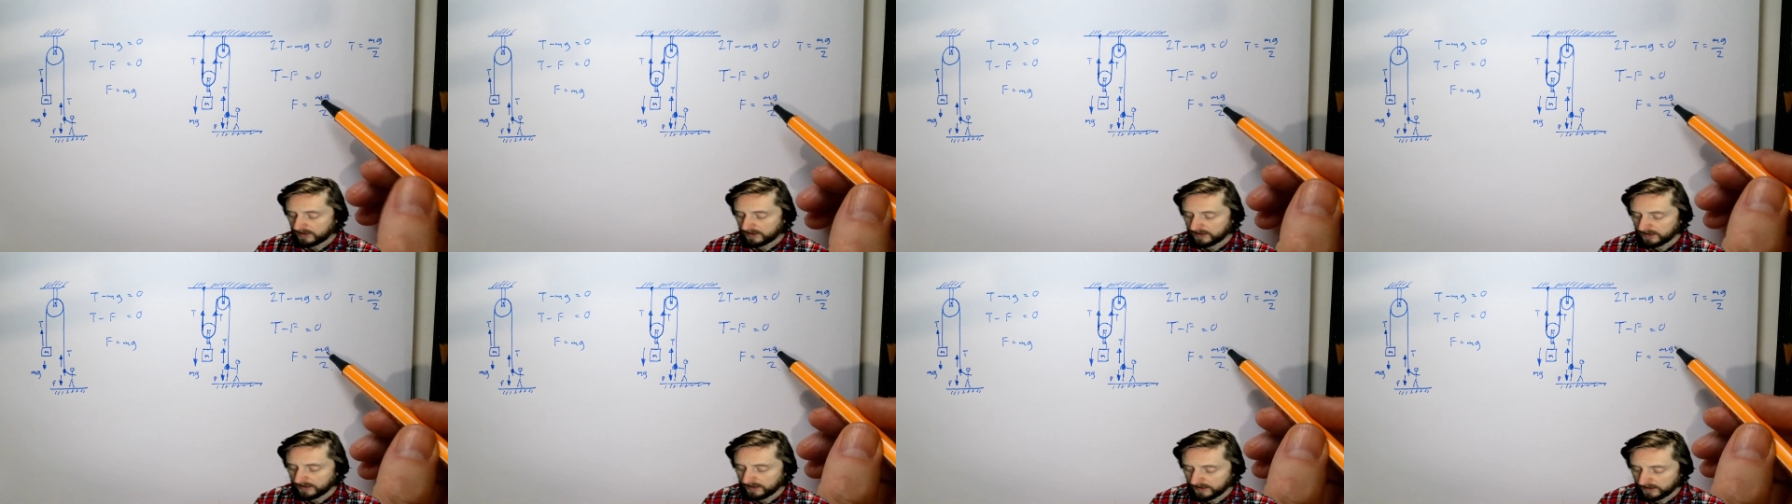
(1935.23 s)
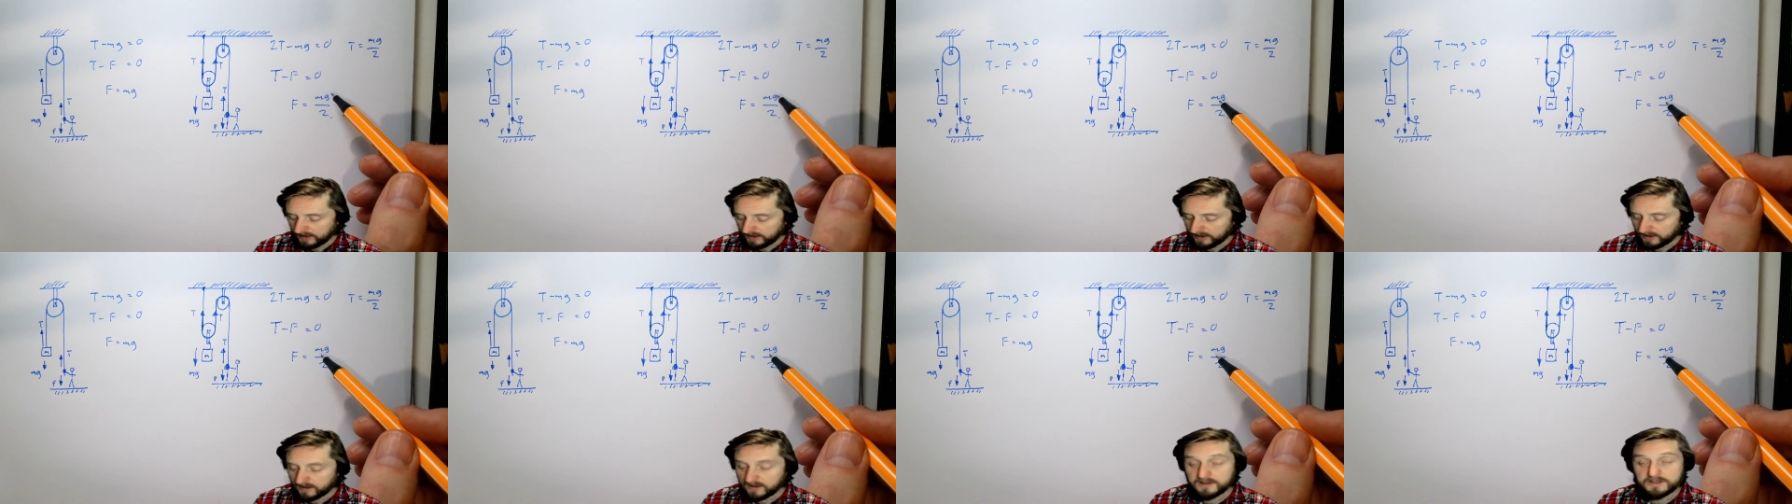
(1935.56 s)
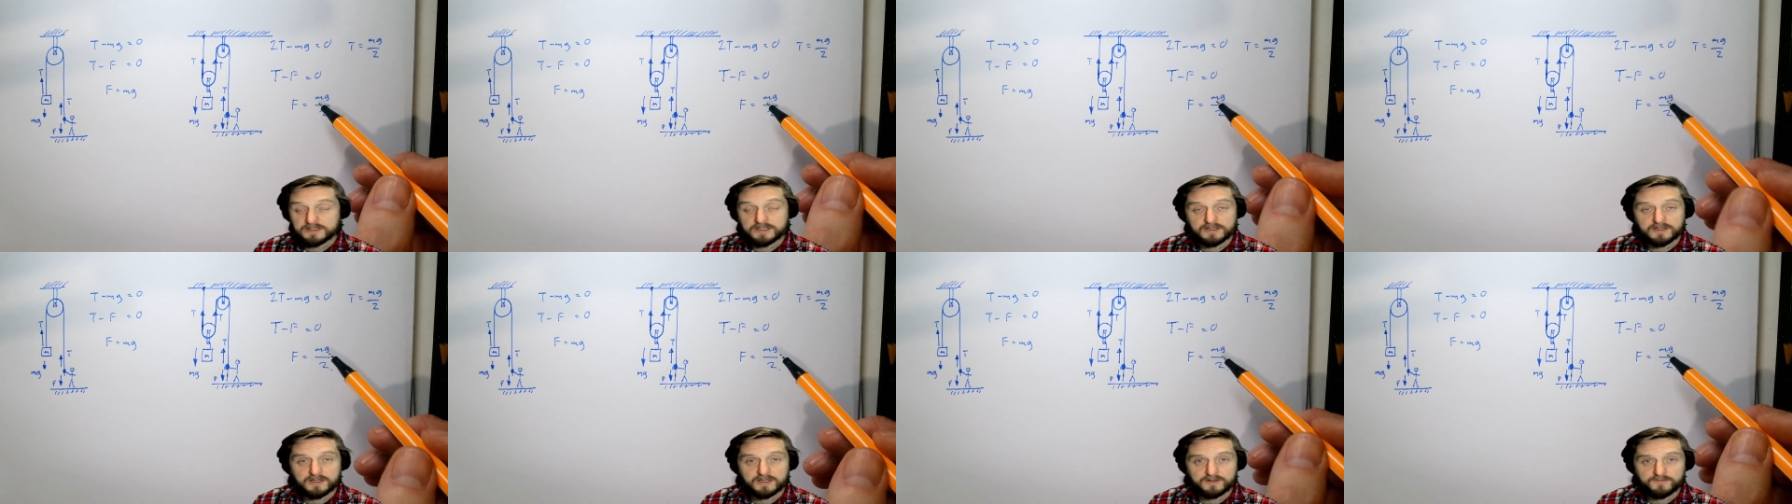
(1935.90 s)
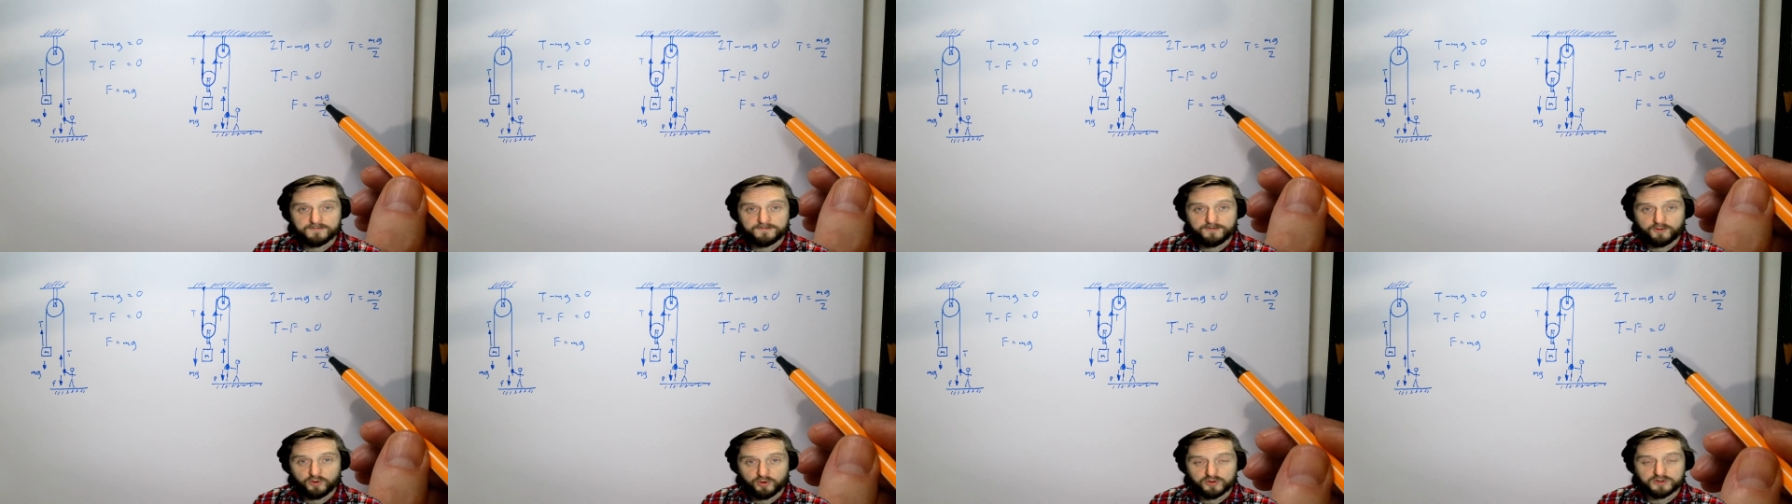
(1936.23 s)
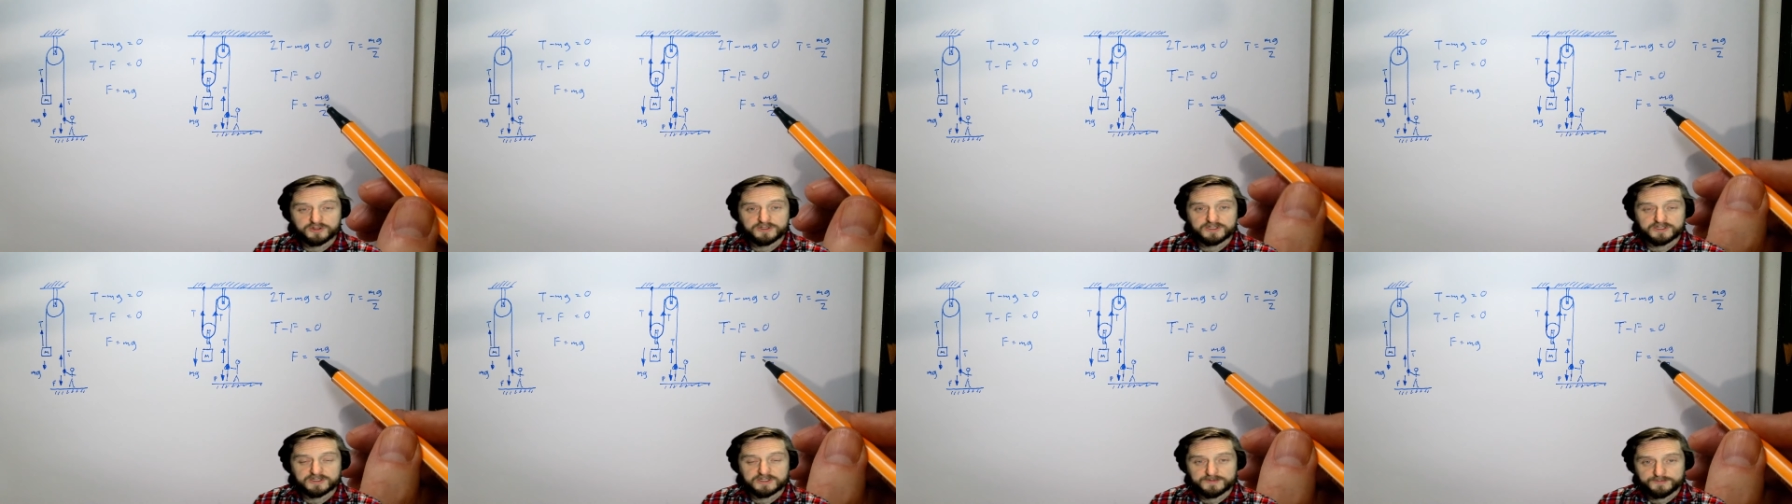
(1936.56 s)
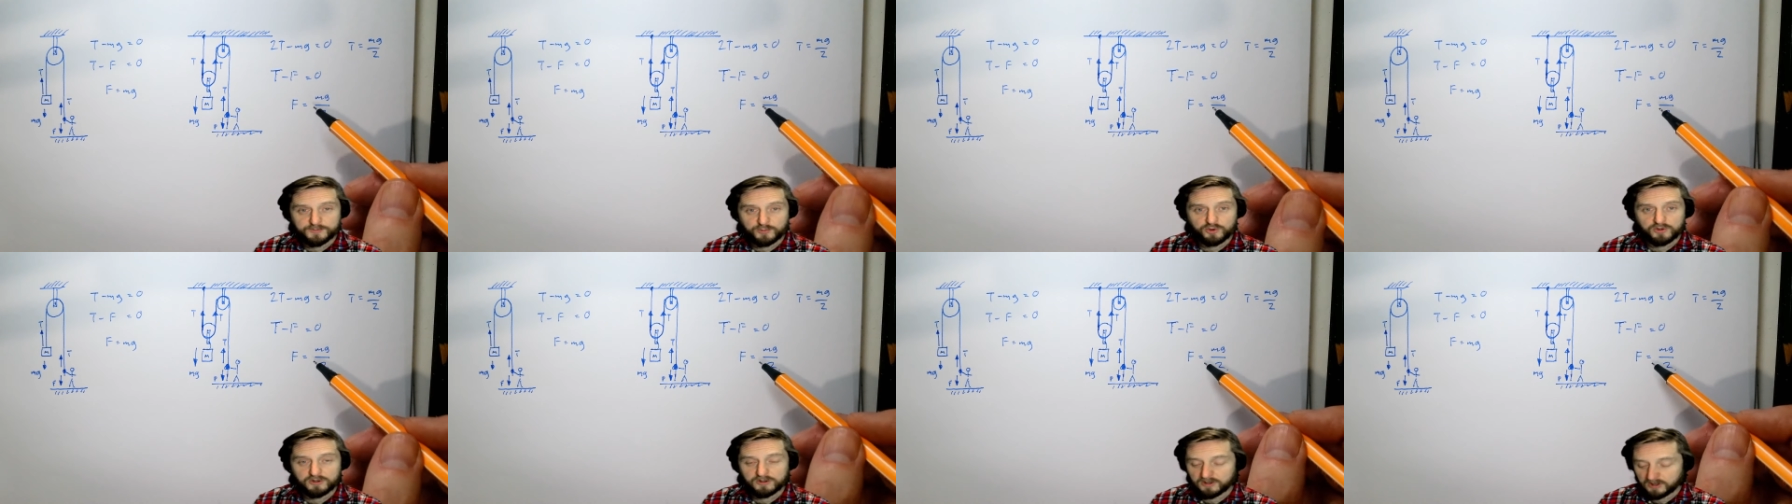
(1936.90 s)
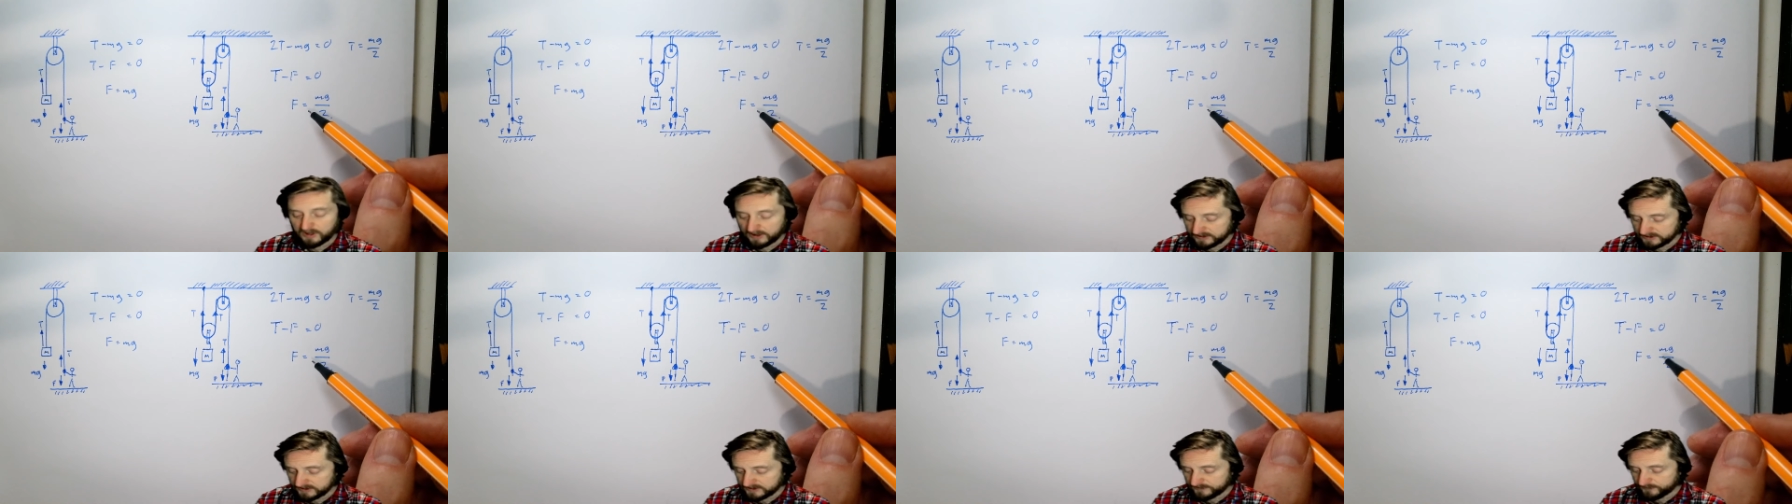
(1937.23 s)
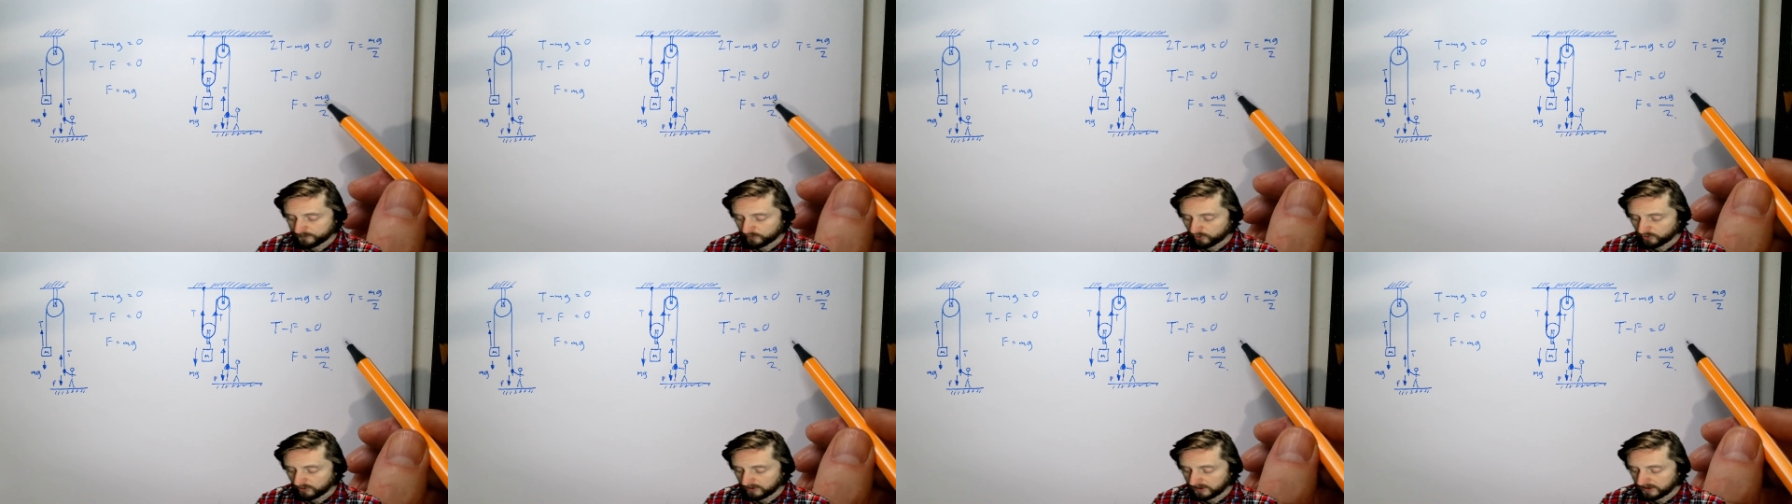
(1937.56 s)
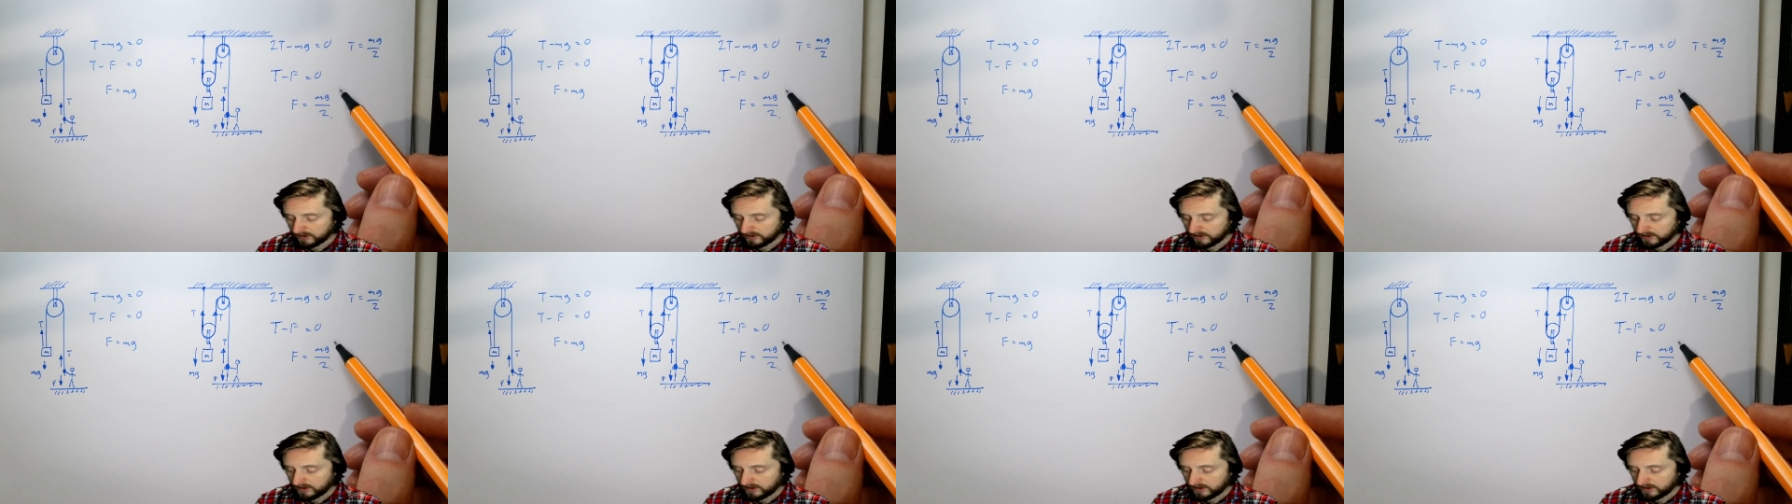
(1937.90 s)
the force smaller and smaller.